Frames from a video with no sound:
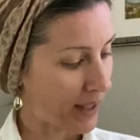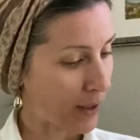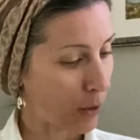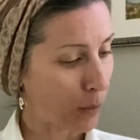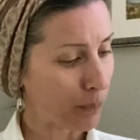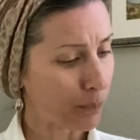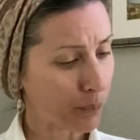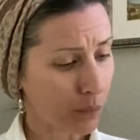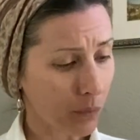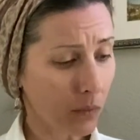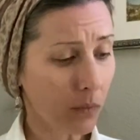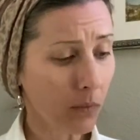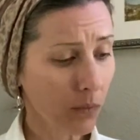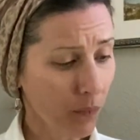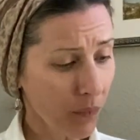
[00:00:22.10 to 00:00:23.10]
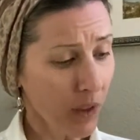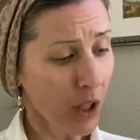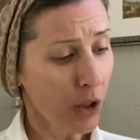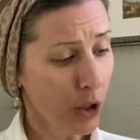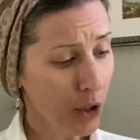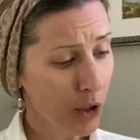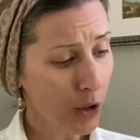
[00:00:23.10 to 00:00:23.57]
so,
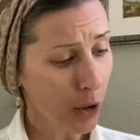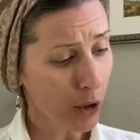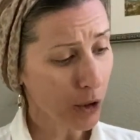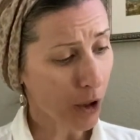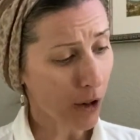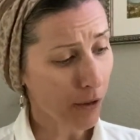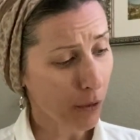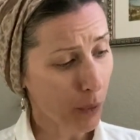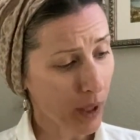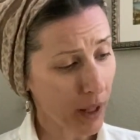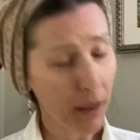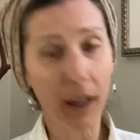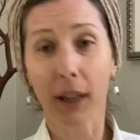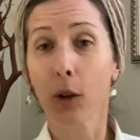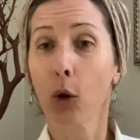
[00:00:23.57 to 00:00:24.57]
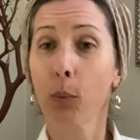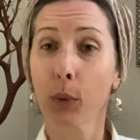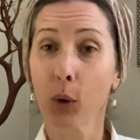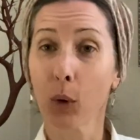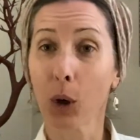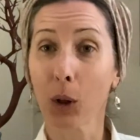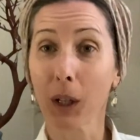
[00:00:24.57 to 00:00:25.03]
to start off with, I hope
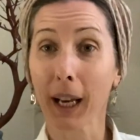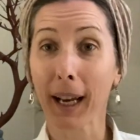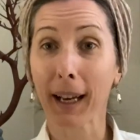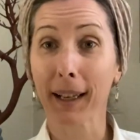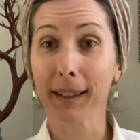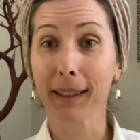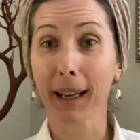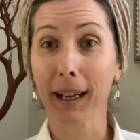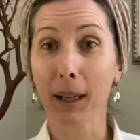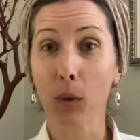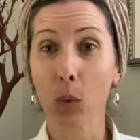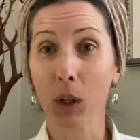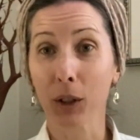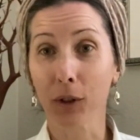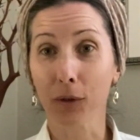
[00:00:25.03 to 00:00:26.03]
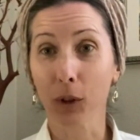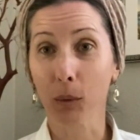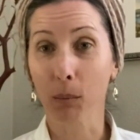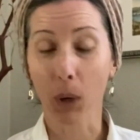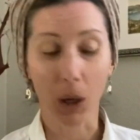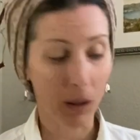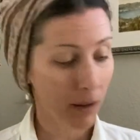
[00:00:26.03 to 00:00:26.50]
you all had a
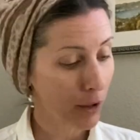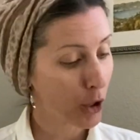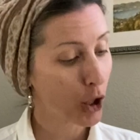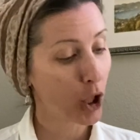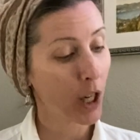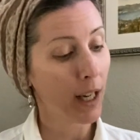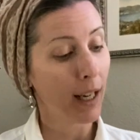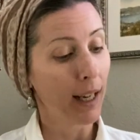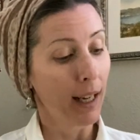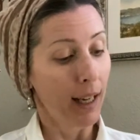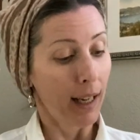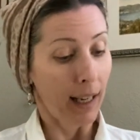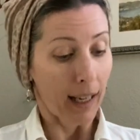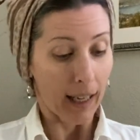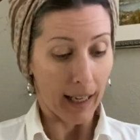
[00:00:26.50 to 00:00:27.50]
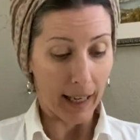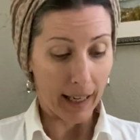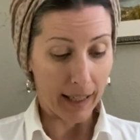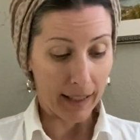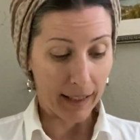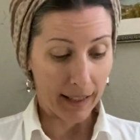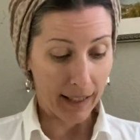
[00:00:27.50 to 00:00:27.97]
wonderful March.
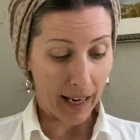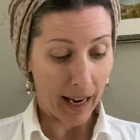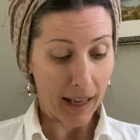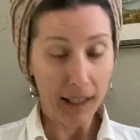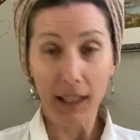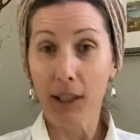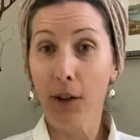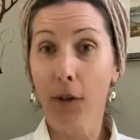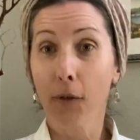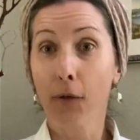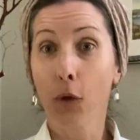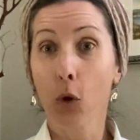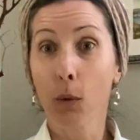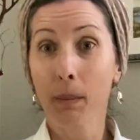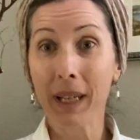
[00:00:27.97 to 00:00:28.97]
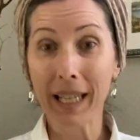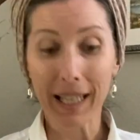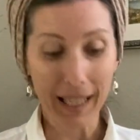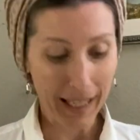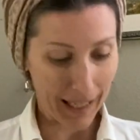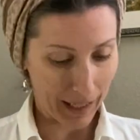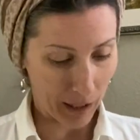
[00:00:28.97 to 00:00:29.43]
And as for
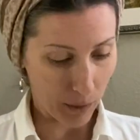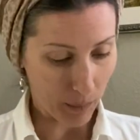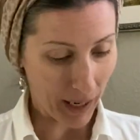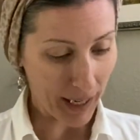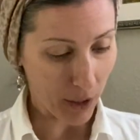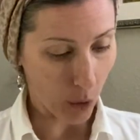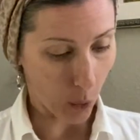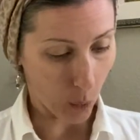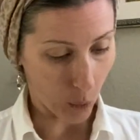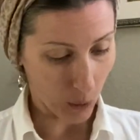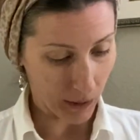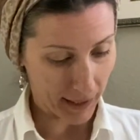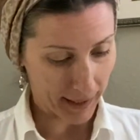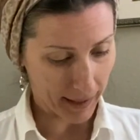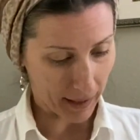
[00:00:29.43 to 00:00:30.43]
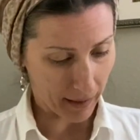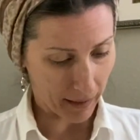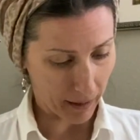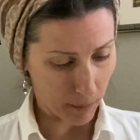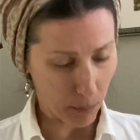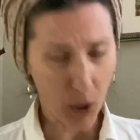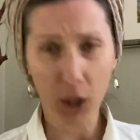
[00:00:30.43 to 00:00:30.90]
me and my goals,
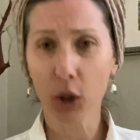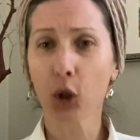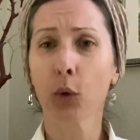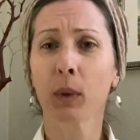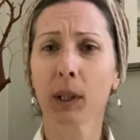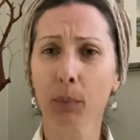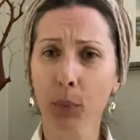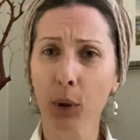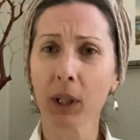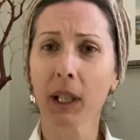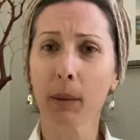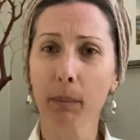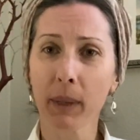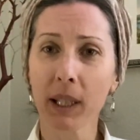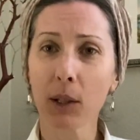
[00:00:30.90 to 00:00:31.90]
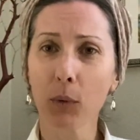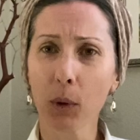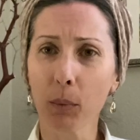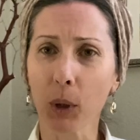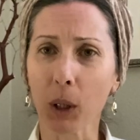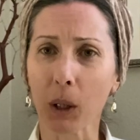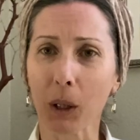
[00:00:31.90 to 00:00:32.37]
uh, March was pretty
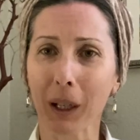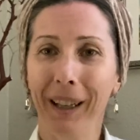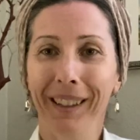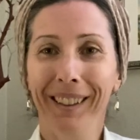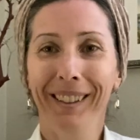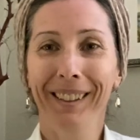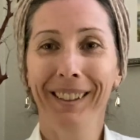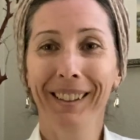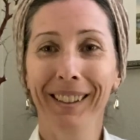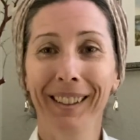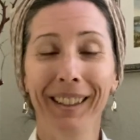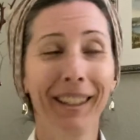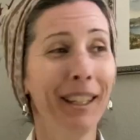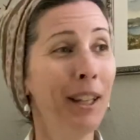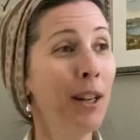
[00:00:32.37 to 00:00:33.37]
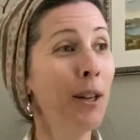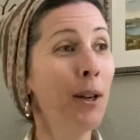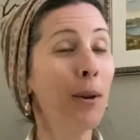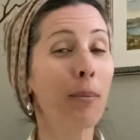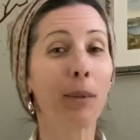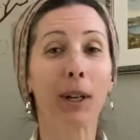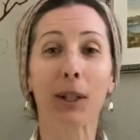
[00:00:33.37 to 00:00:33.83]
miserable.
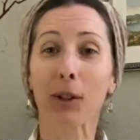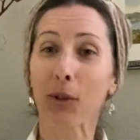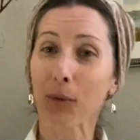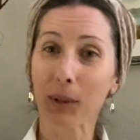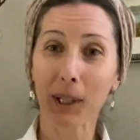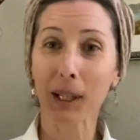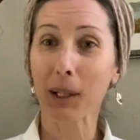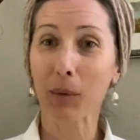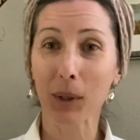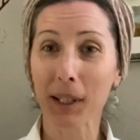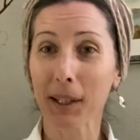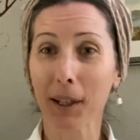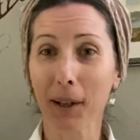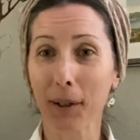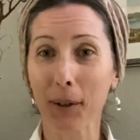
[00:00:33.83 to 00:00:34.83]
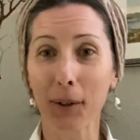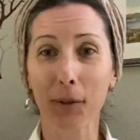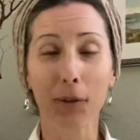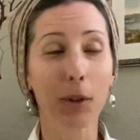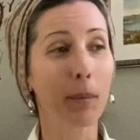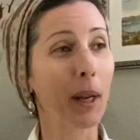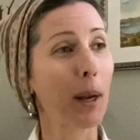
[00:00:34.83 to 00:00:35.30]
March really was not good
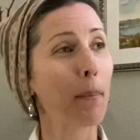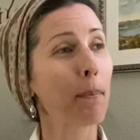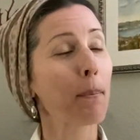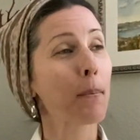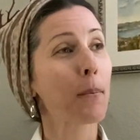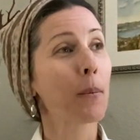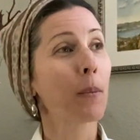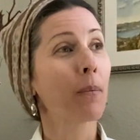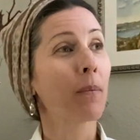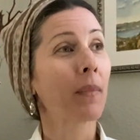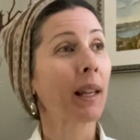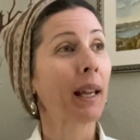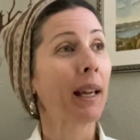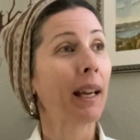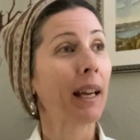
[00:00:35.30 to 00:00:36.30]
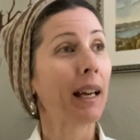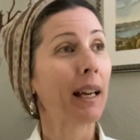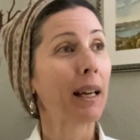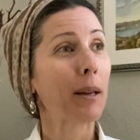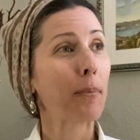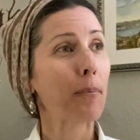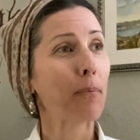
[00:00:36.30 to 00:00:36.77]
for me.
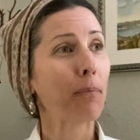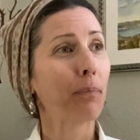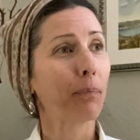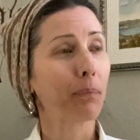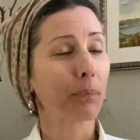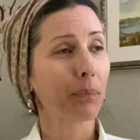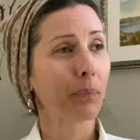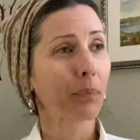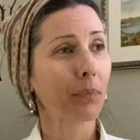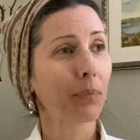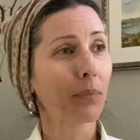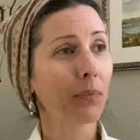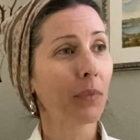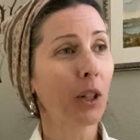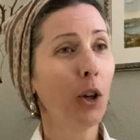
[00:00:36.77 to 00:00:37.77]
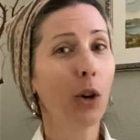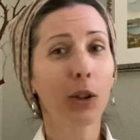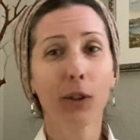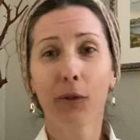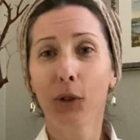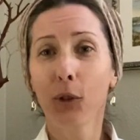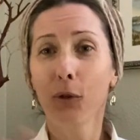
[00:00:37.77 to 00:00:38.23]
Um, on
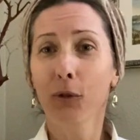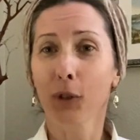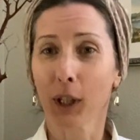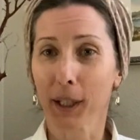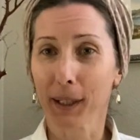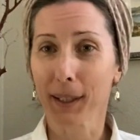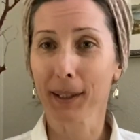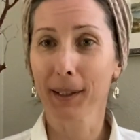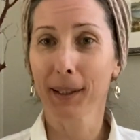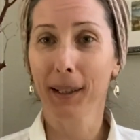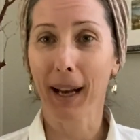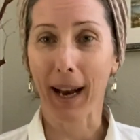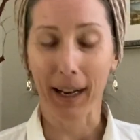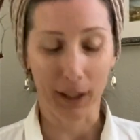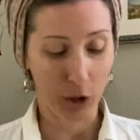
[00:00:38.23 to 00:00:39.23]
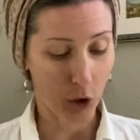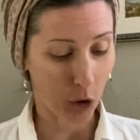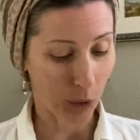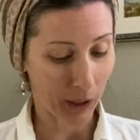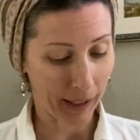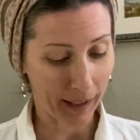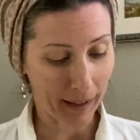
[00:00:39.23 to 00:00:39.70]
a few fronts,
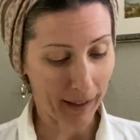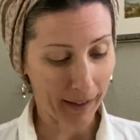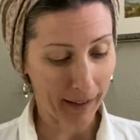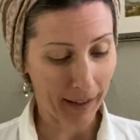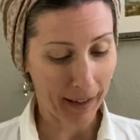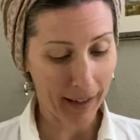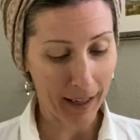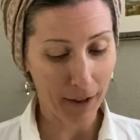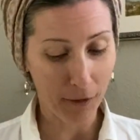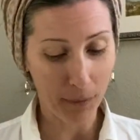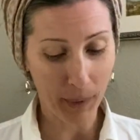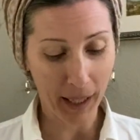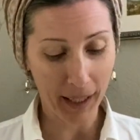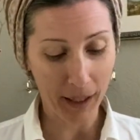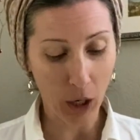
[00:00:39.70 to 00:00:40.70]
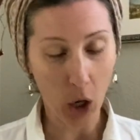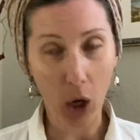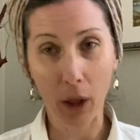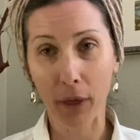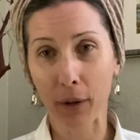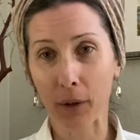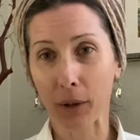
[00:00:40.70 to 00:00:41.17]
actually. I, I, have my
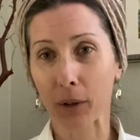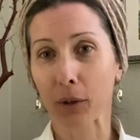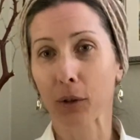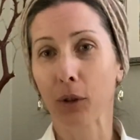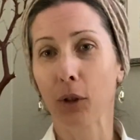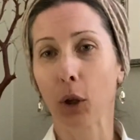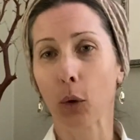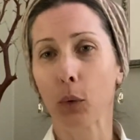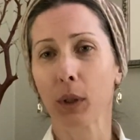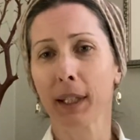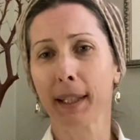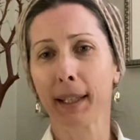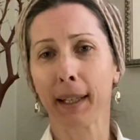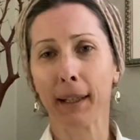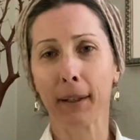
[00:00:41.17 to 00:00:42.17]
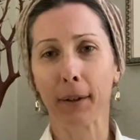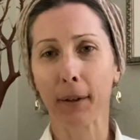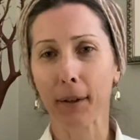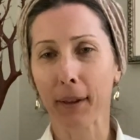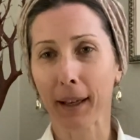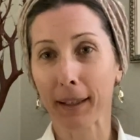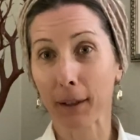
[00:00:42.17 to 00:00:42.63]
author notes
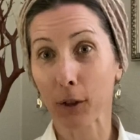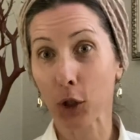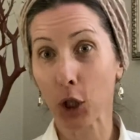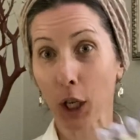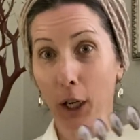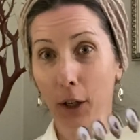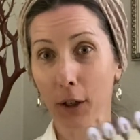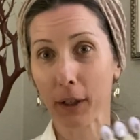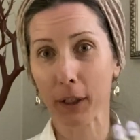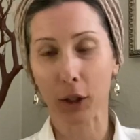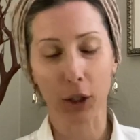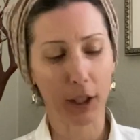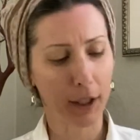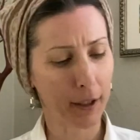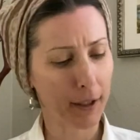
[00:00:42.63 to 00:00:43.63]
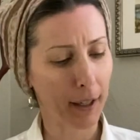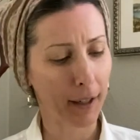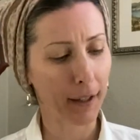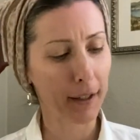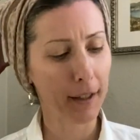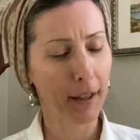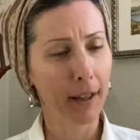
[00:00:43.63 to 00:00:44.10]
here that I'll share in just a
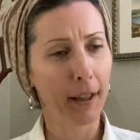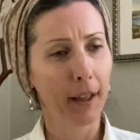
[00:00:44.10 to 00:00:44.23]
second,